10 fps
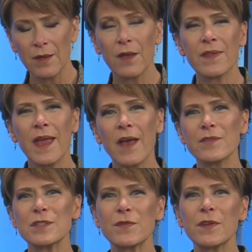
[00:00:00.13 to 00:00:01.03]
Well, the
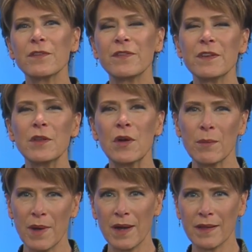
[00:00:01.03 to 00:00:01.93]
Evansville
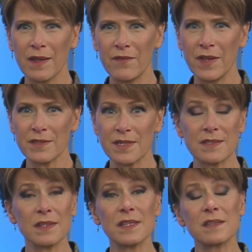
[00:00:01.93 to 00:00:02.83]
Philharmonic unveils
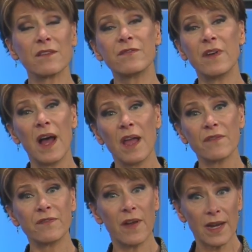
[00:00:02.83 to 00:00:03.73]
its list of
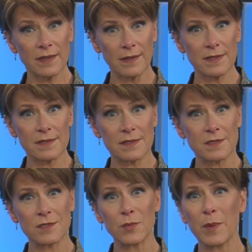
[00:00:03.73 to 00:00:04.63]
five
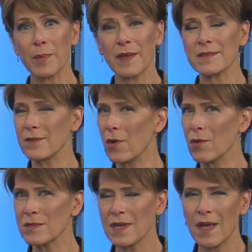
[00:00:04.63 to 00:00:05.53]
finalists to replace
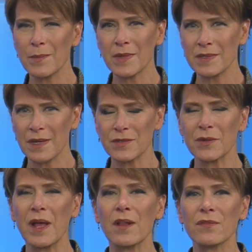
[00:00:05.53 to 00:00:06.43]
longtime
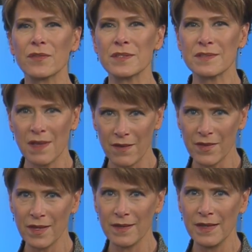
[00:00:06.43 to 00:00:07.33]
conductor Alfred
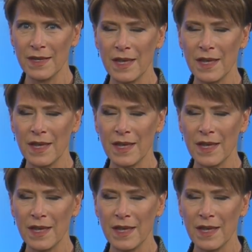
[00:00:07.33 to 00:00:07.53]
Savia.